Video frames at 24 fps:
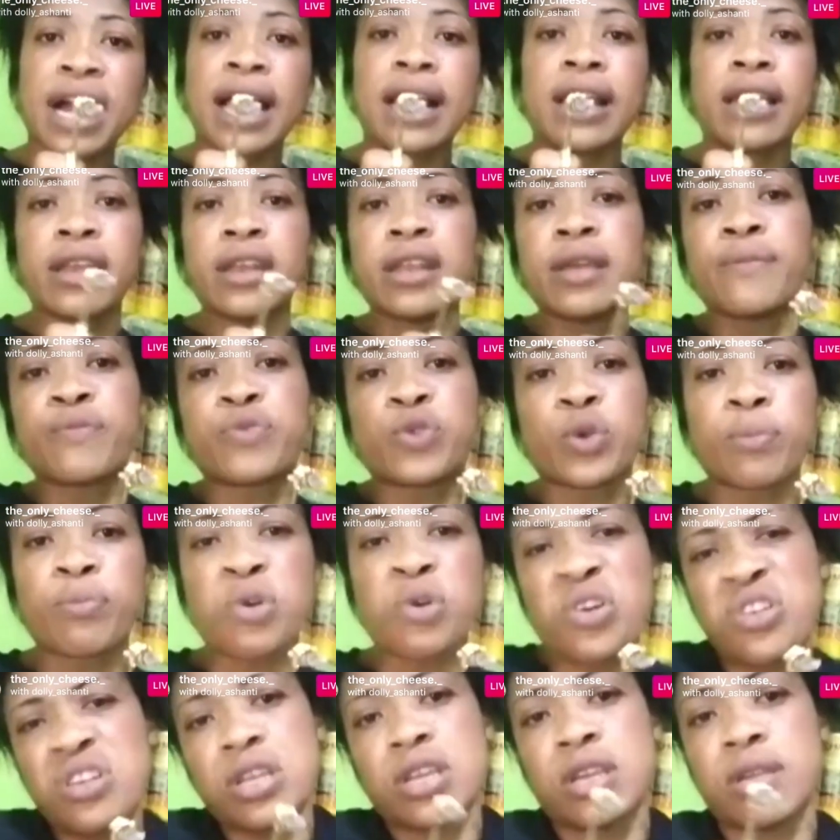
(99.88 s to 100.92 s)
calling him to
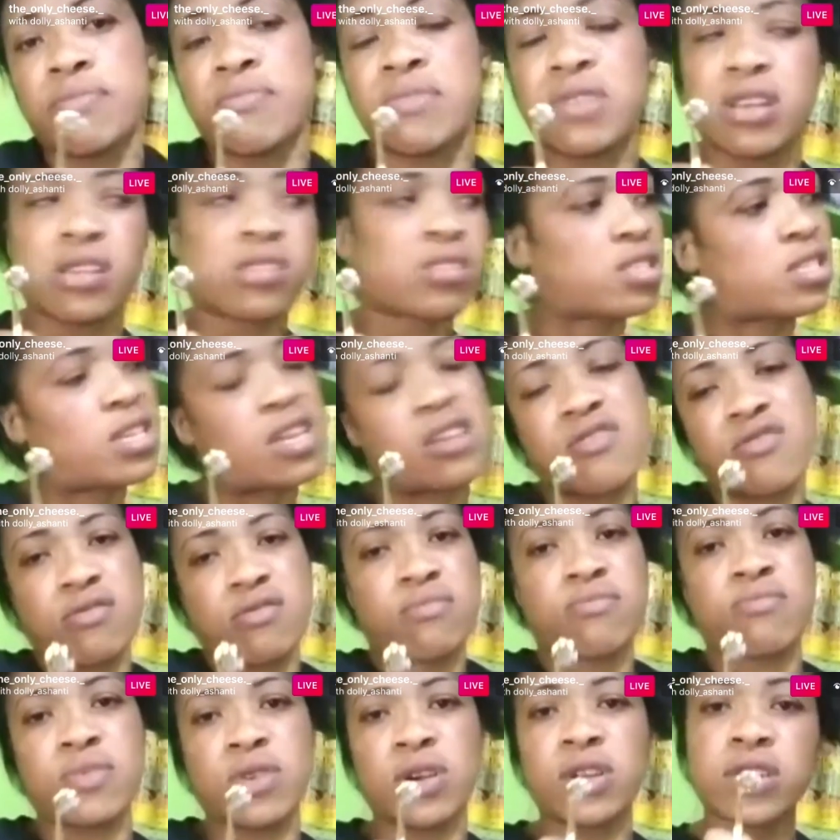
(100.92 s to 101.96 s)
money. Me not say
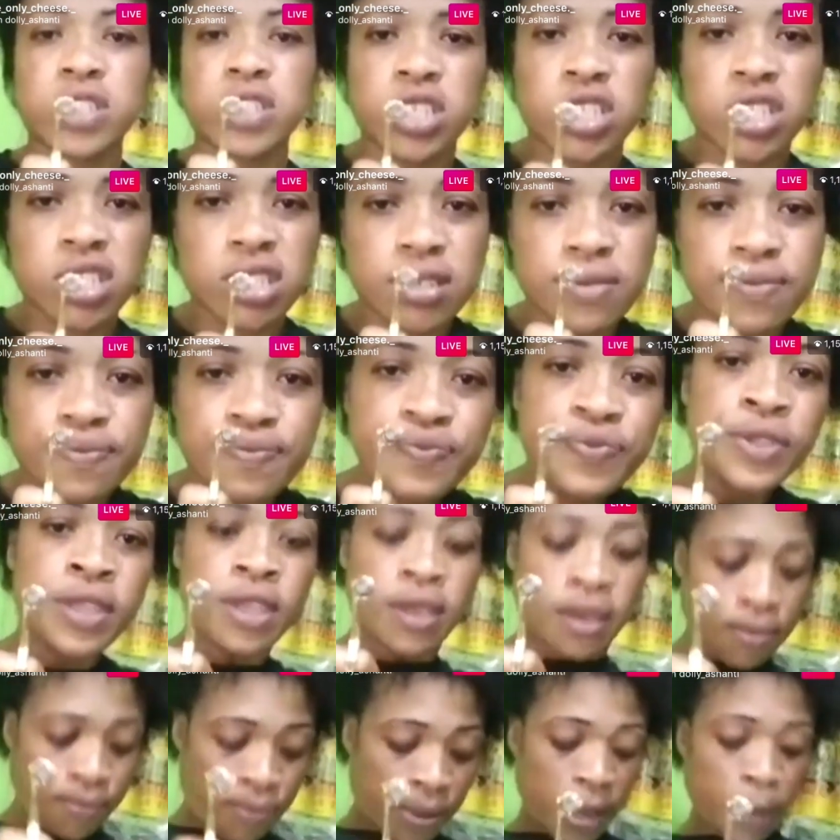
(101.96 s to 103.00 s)
nothing much.
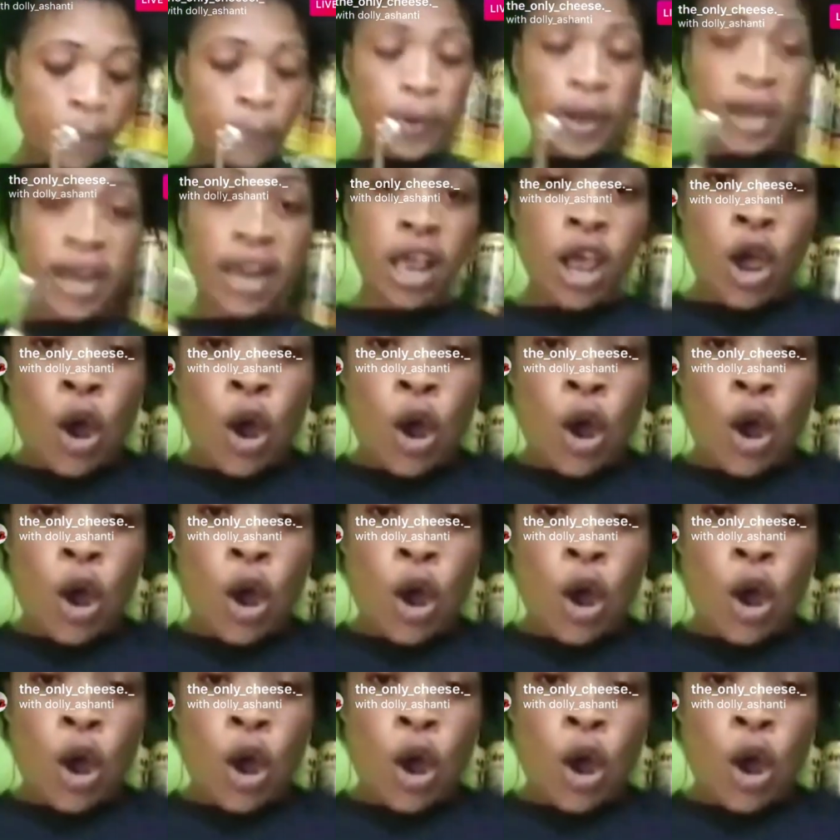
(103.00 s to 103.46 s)
People,